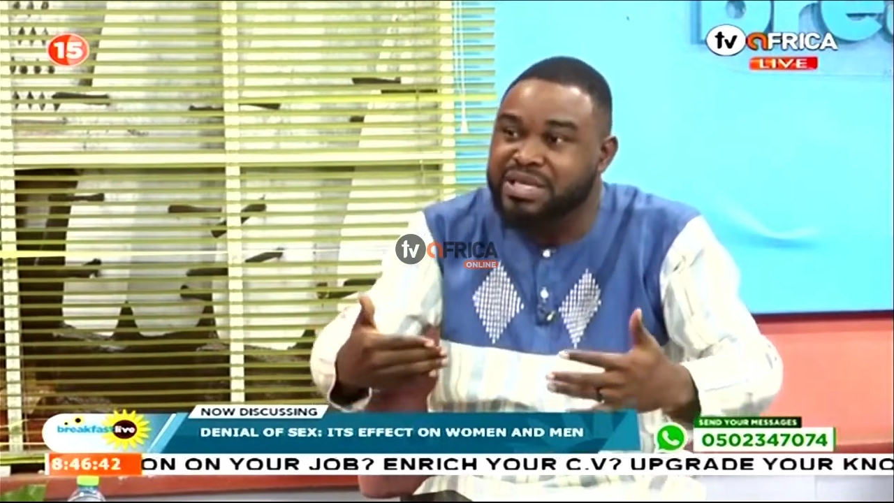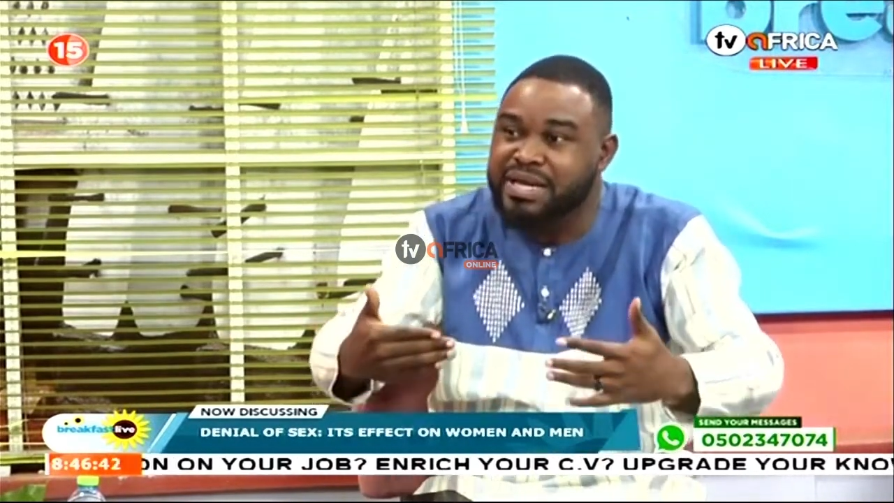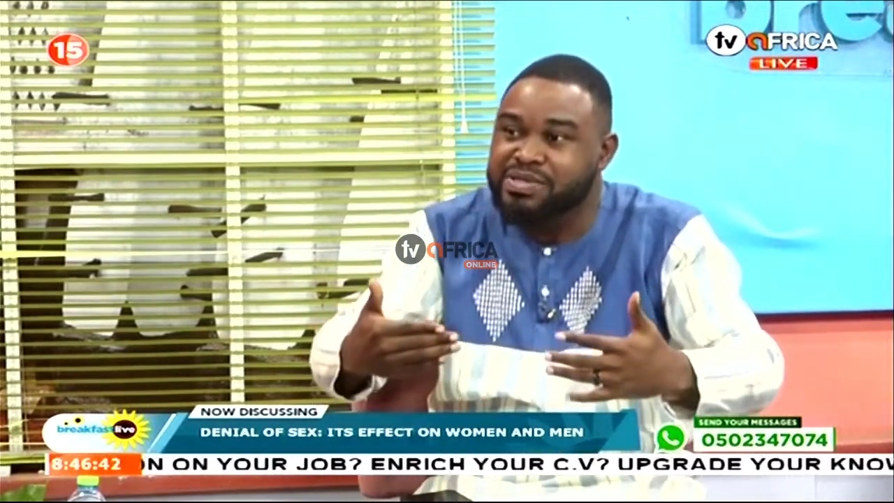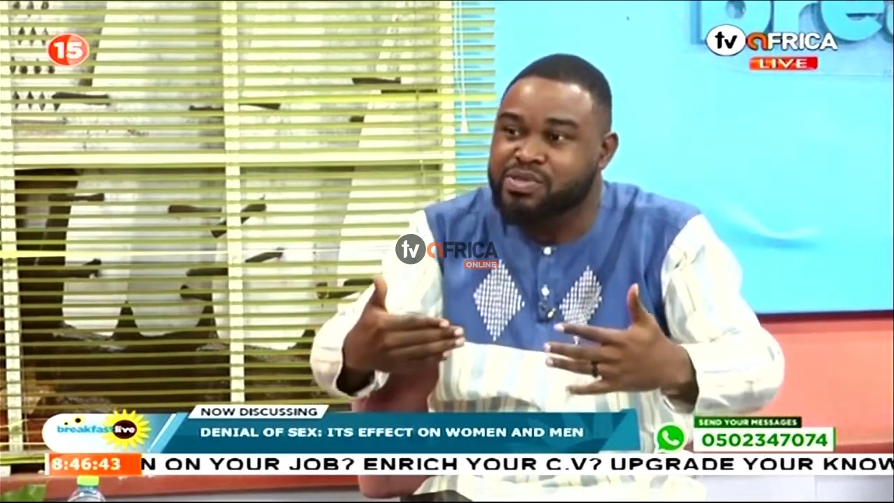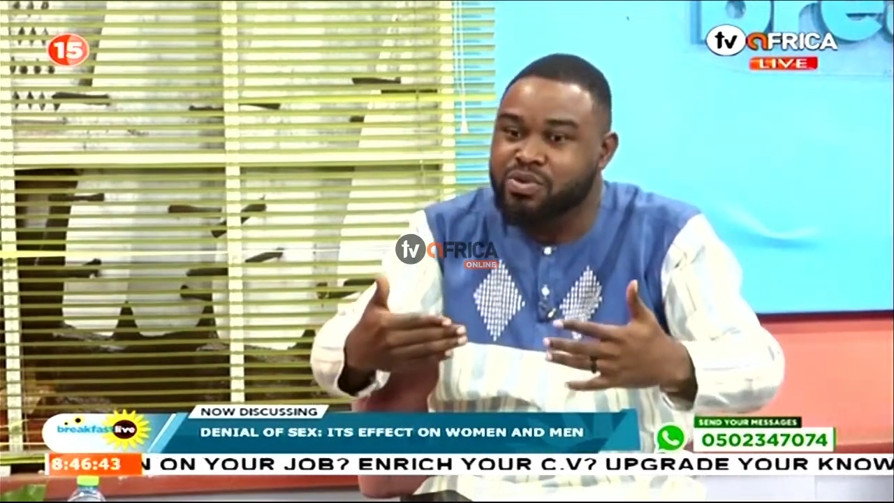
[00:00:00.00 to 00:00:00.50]

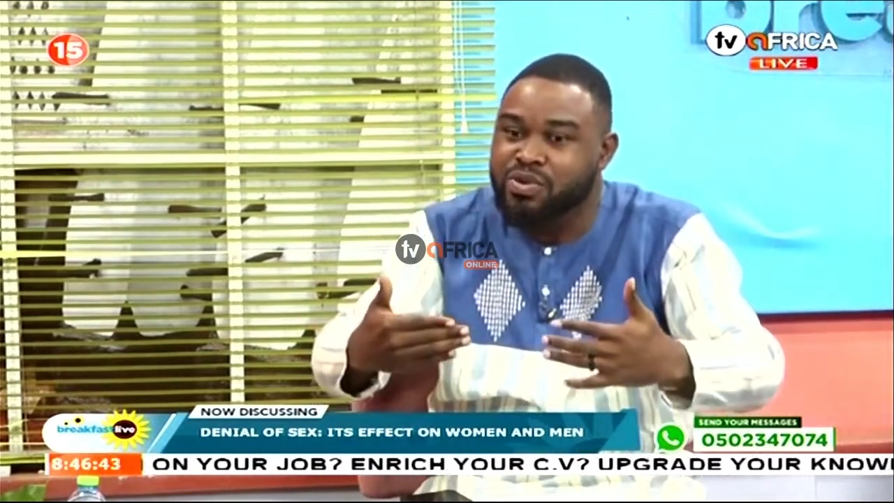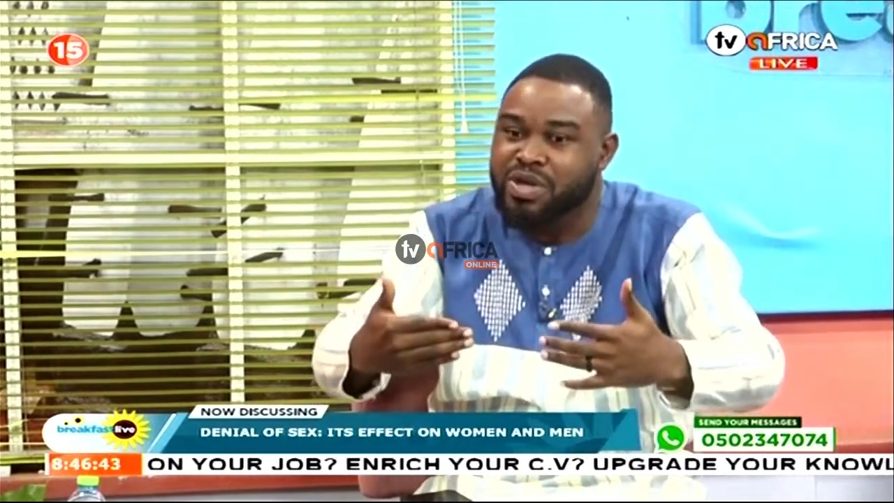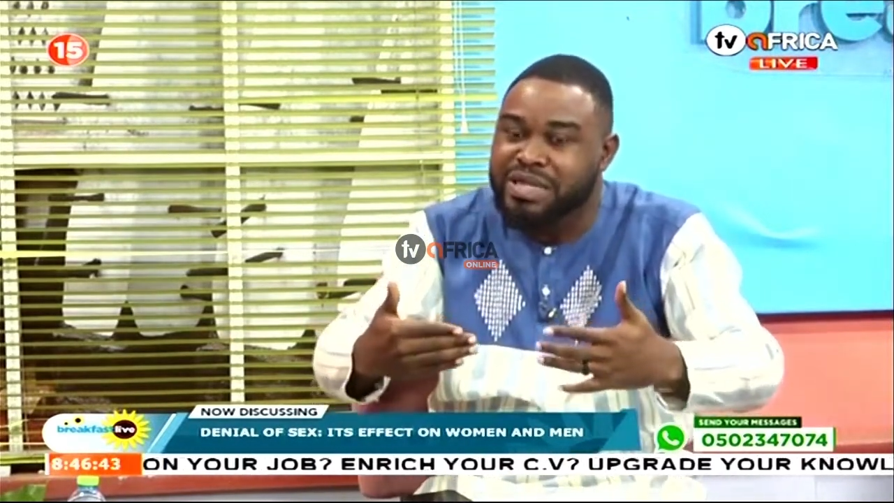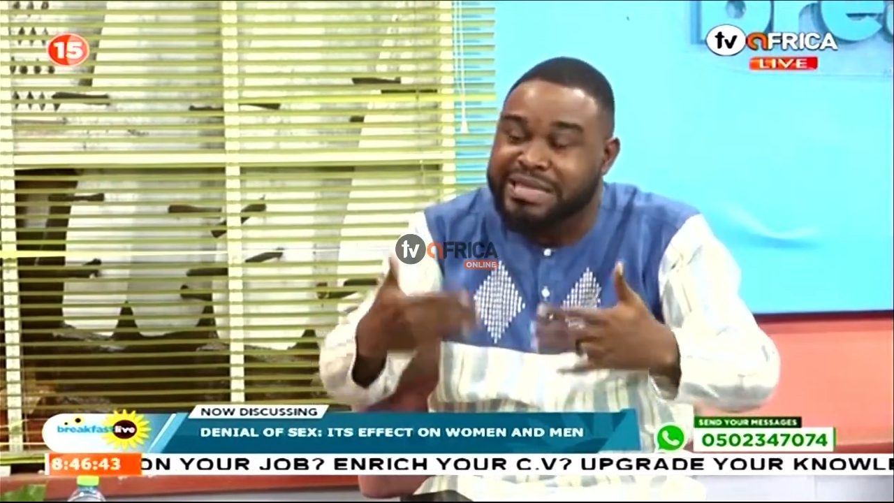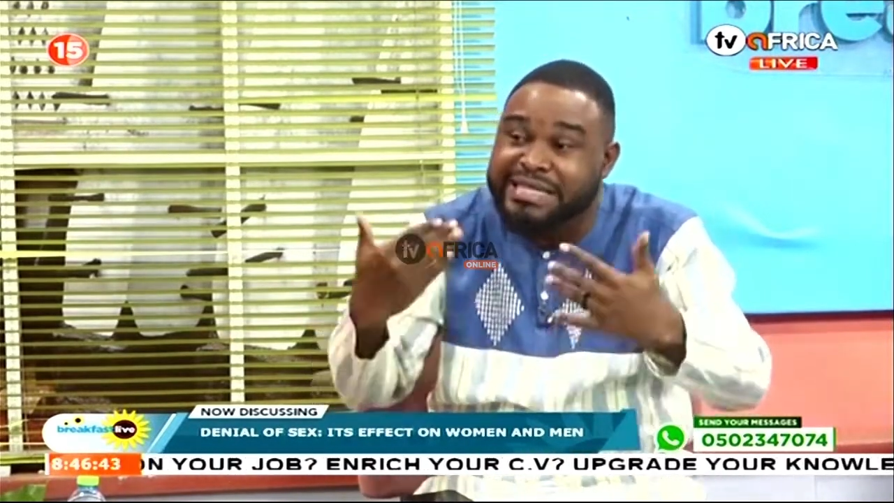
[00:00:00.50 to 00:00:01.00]
and so
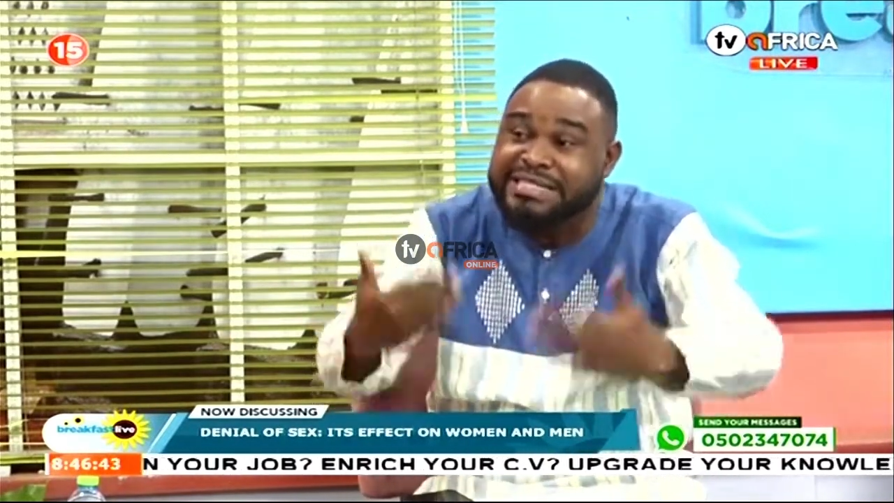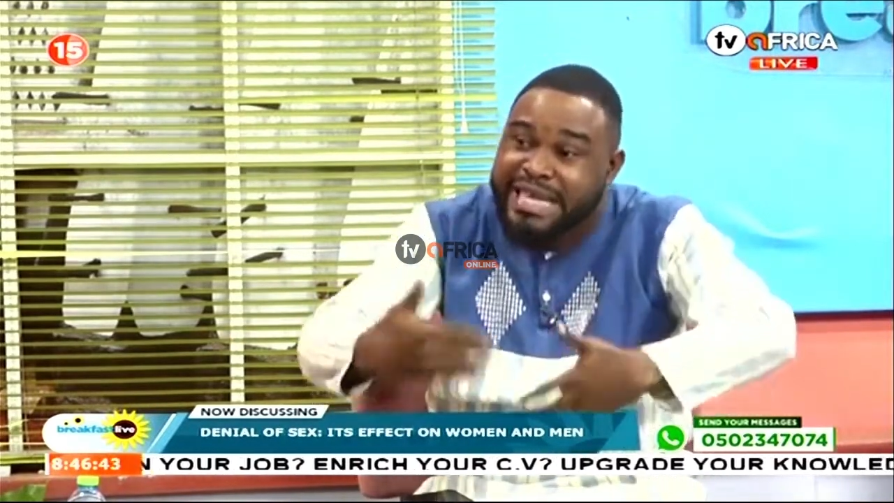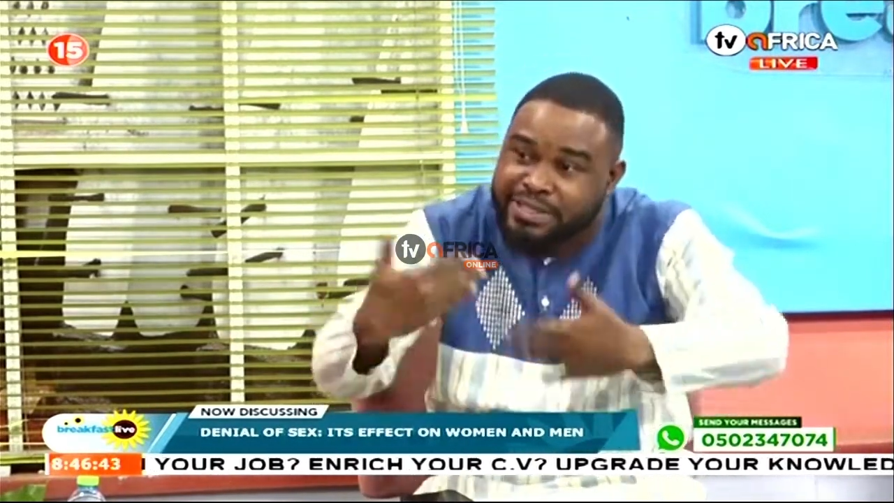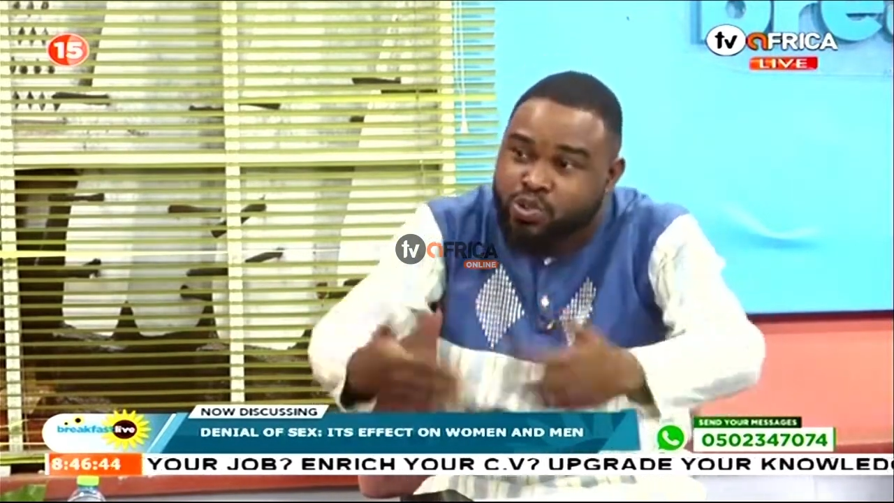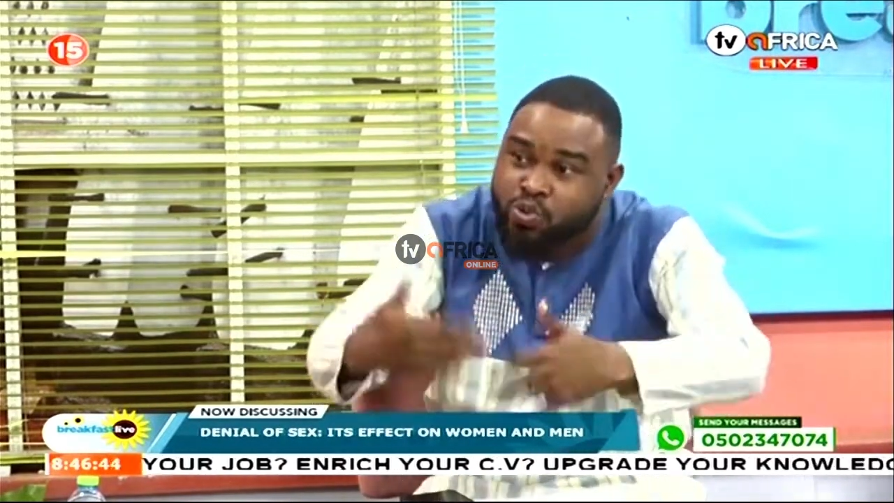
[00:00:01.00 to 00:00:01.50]
they
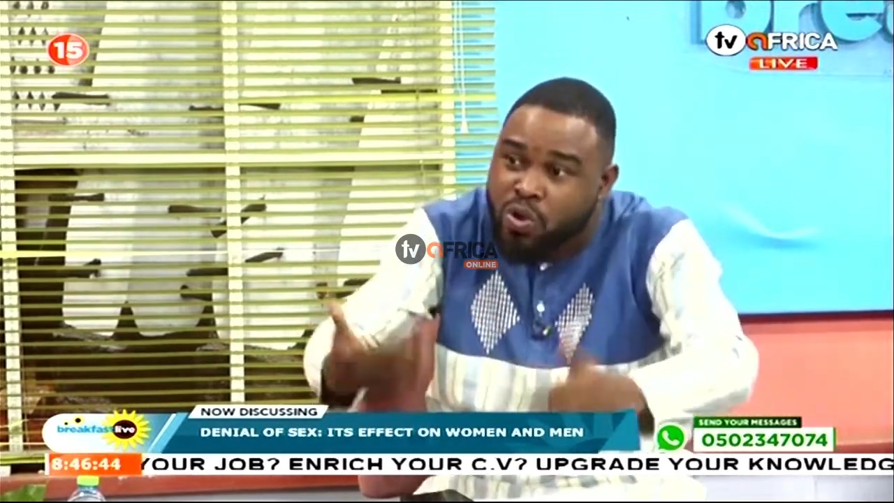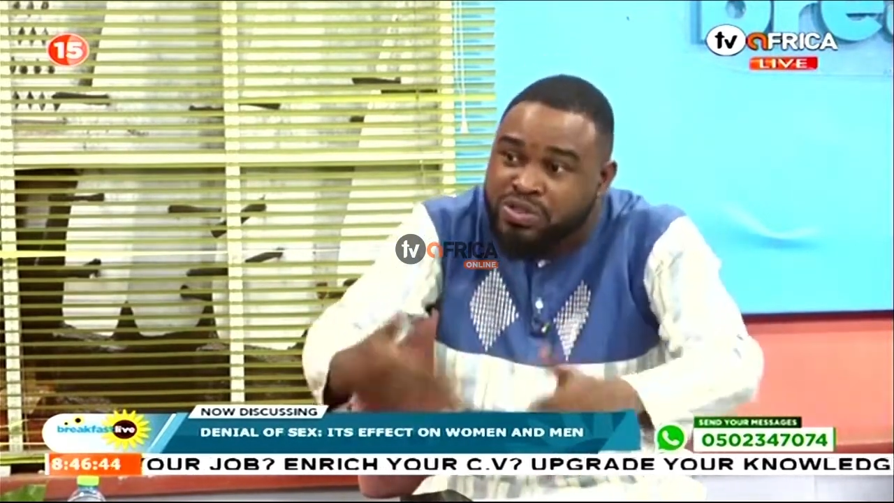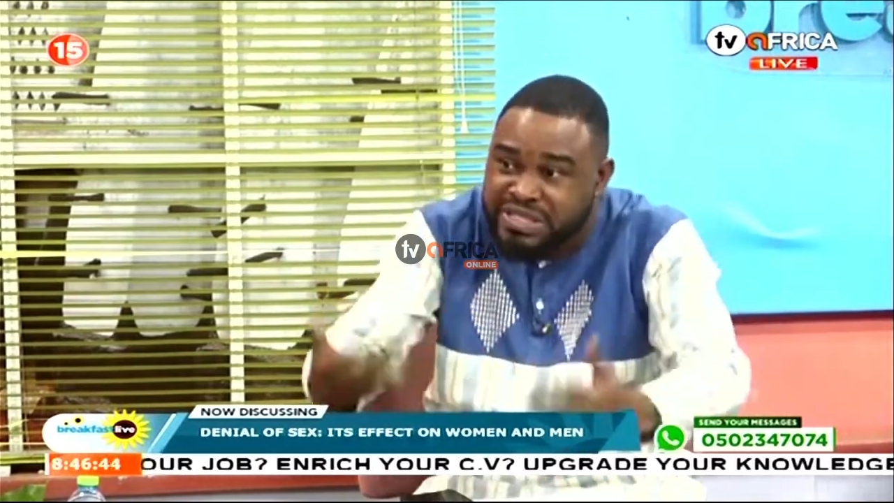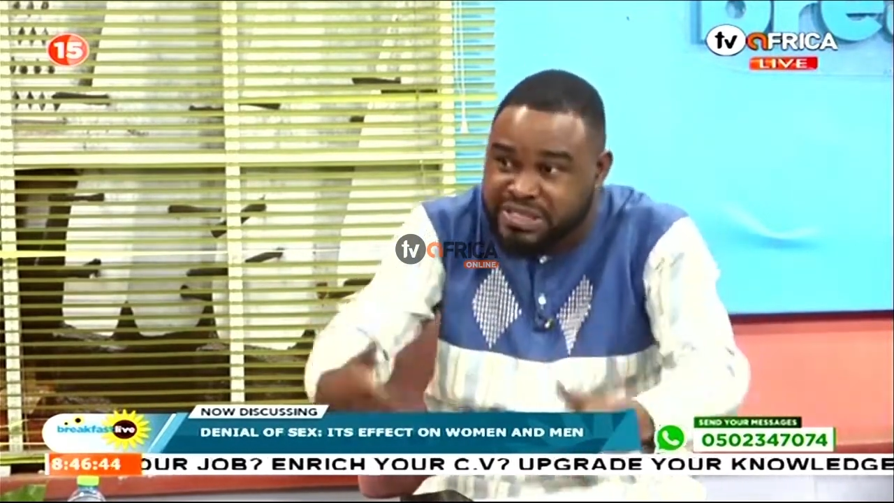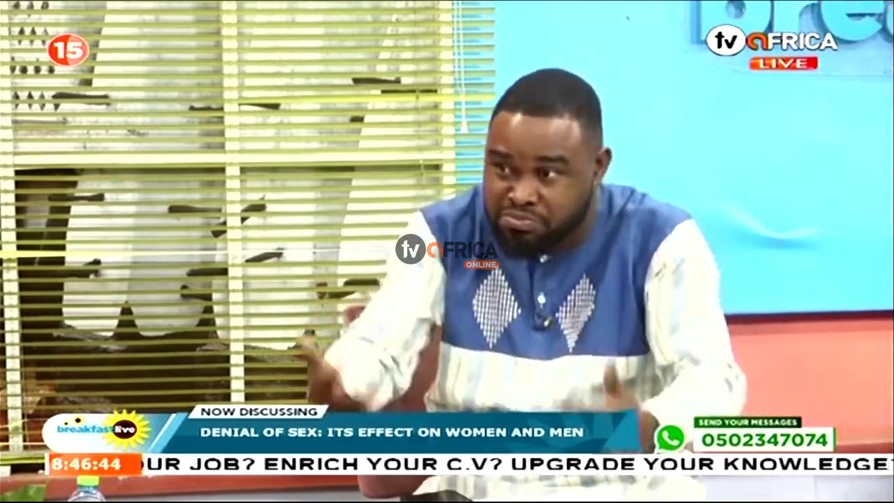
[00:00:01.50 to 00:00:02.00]
tend to want
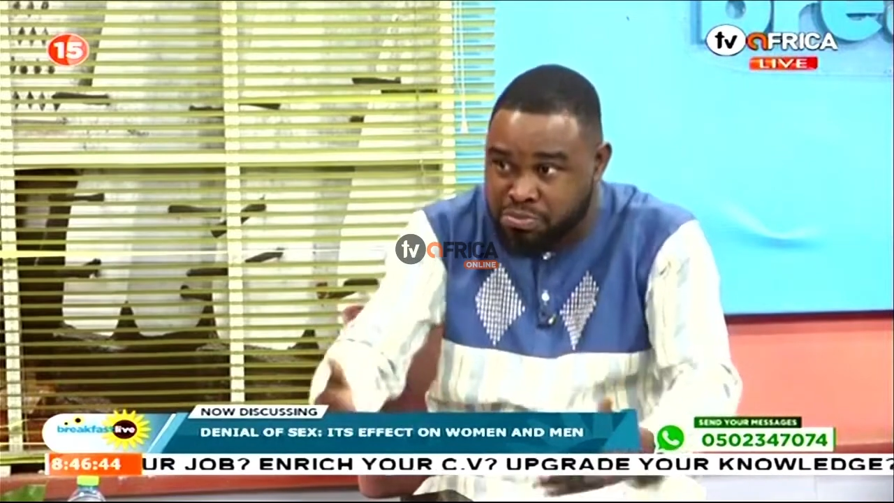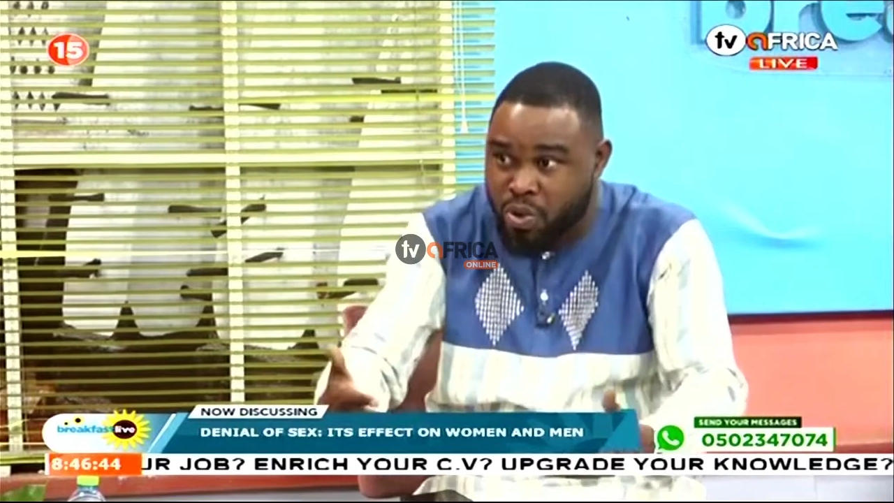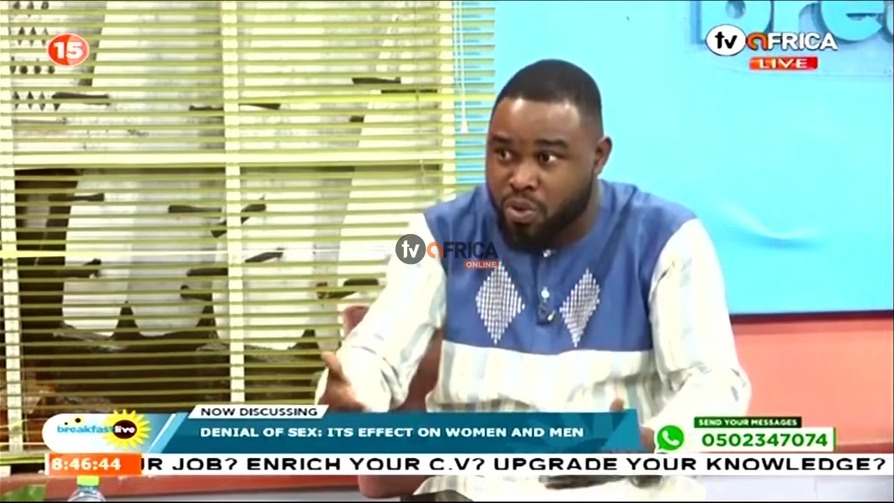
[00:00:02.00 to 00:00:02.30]
it more